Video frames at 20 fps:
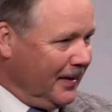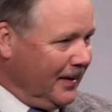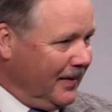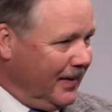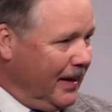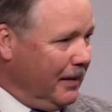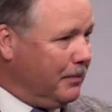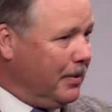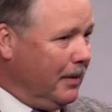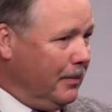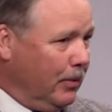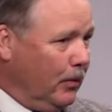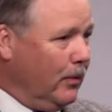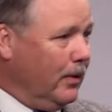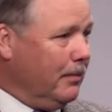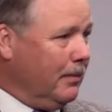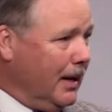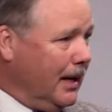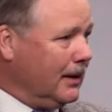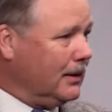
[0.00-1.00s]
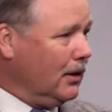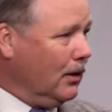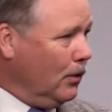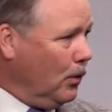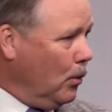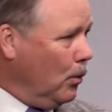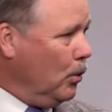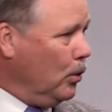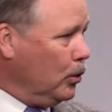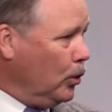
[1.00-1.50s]
that people went back to
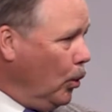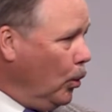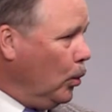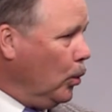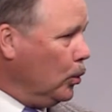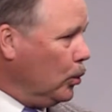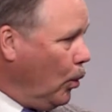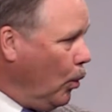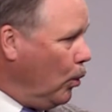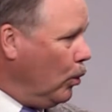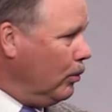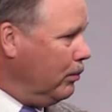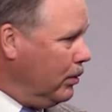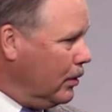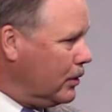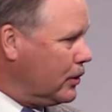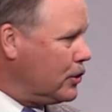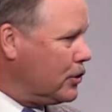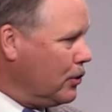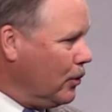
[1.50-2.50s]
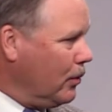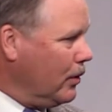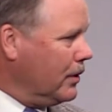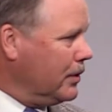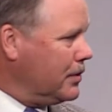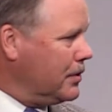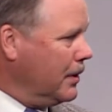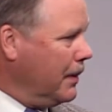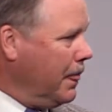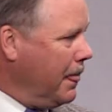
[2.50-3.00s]
old, old, old
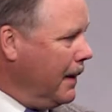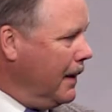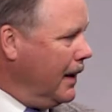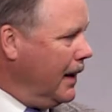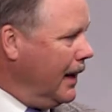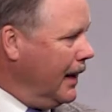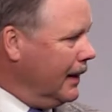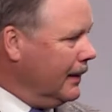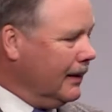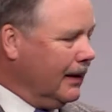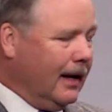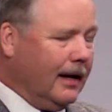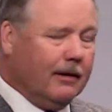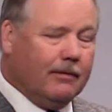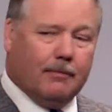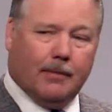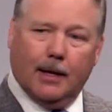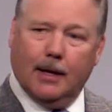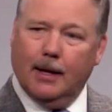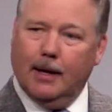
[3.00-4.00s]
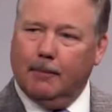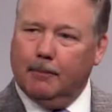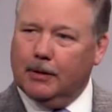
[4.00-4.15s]
bookstores and, and gave me.